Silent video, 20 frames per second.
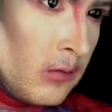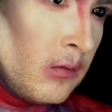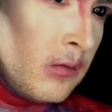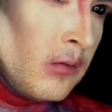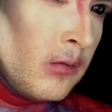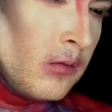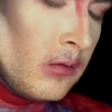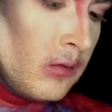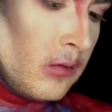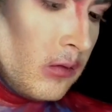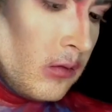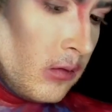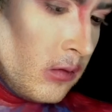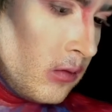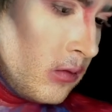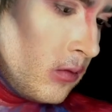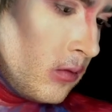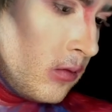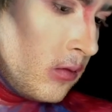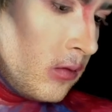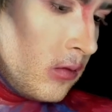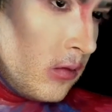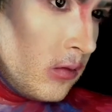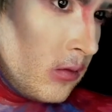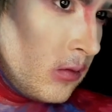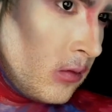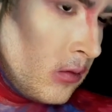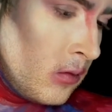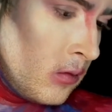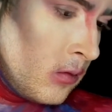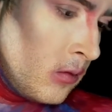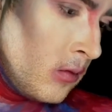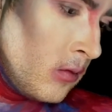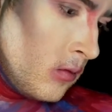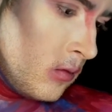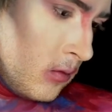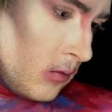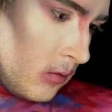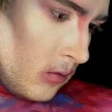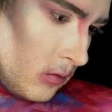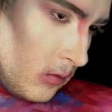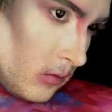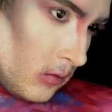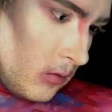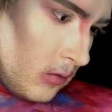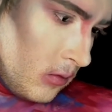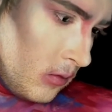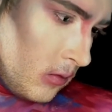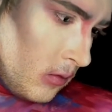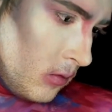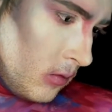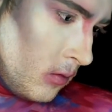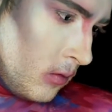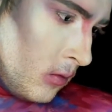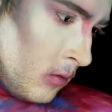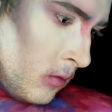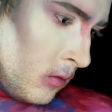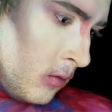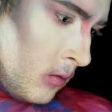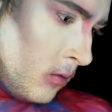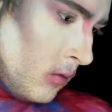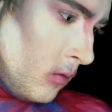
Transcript: And when there's hardly any product on my brush,